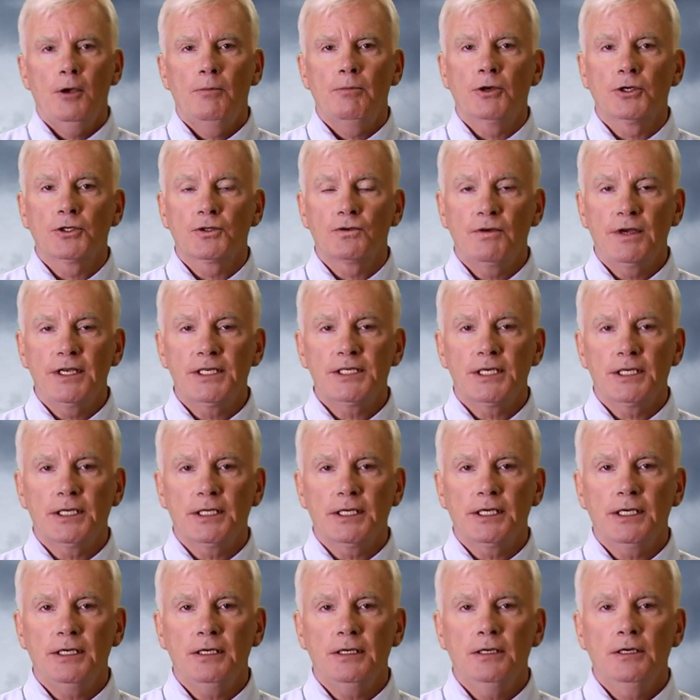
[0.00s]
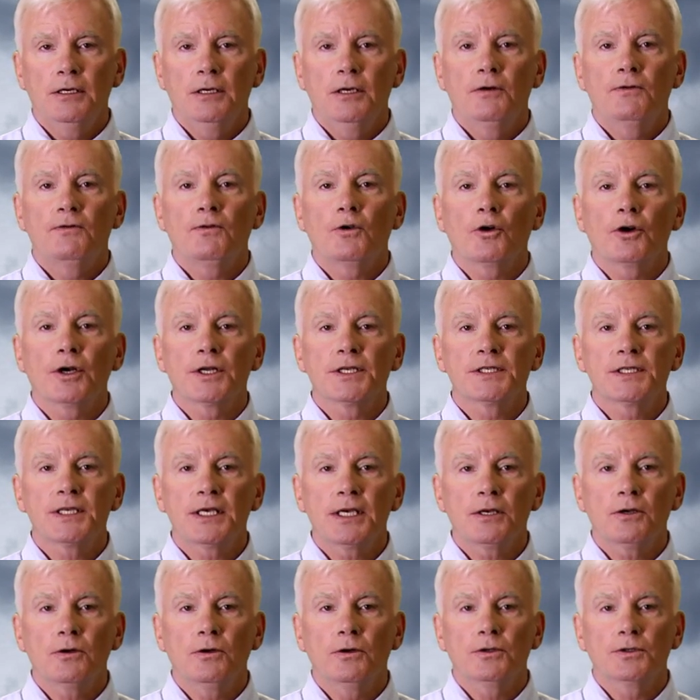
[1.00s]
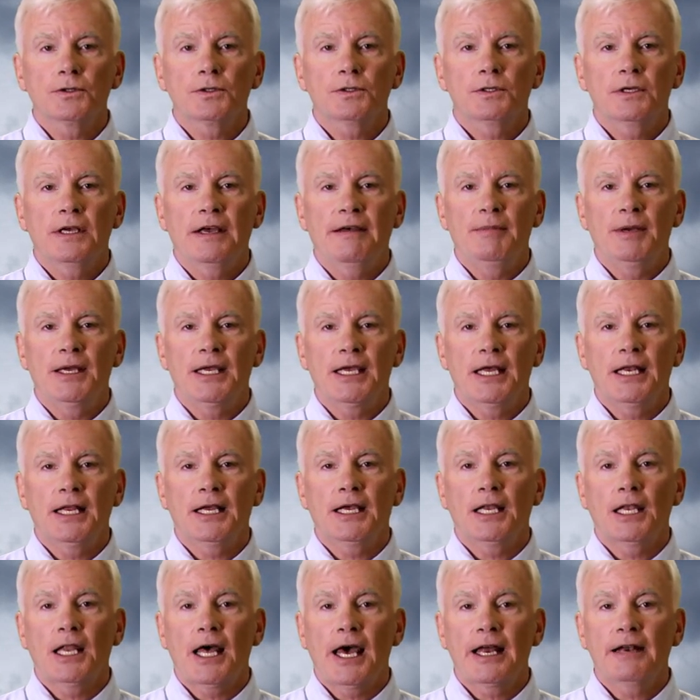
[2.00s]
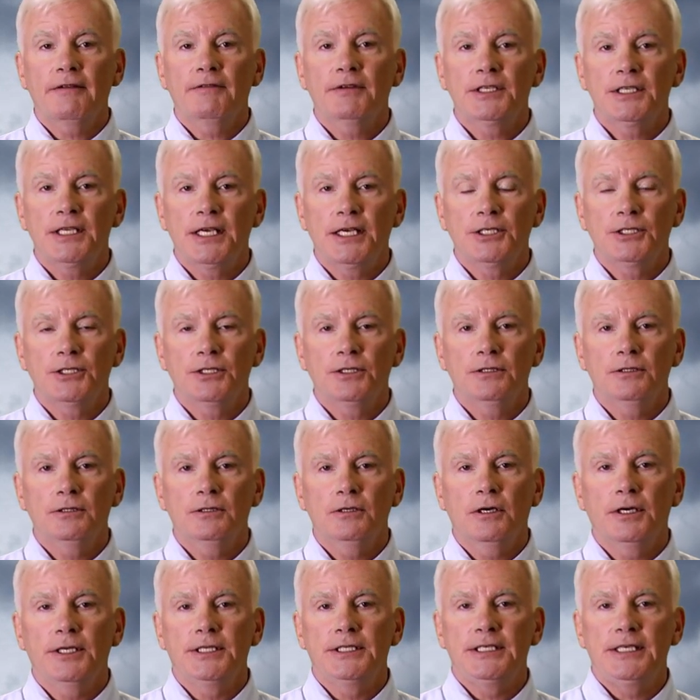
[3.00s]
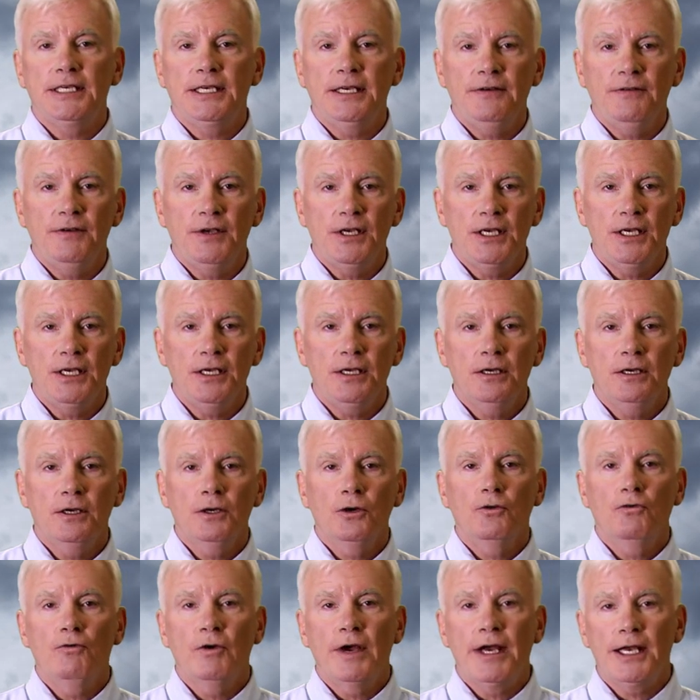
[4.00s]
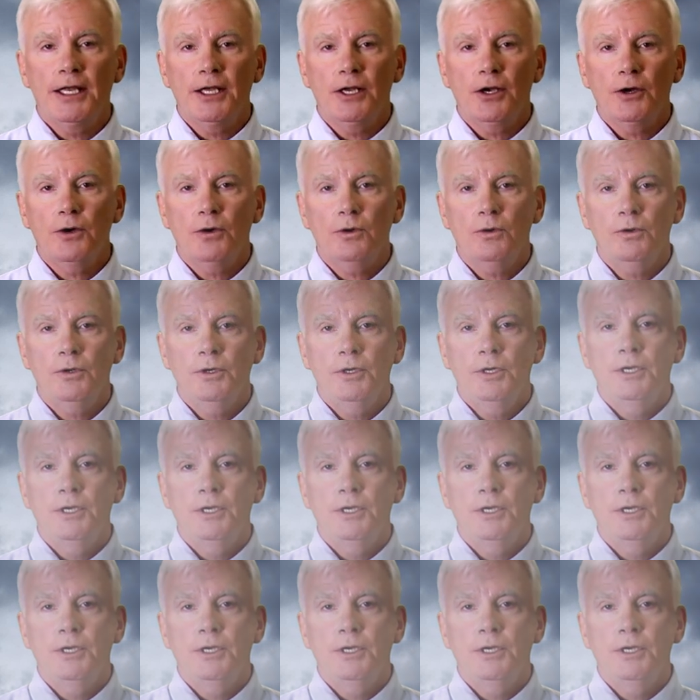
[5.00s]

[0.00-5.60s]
Most recently, Florida sinkholes have been getting a lot of attention on TV, radio,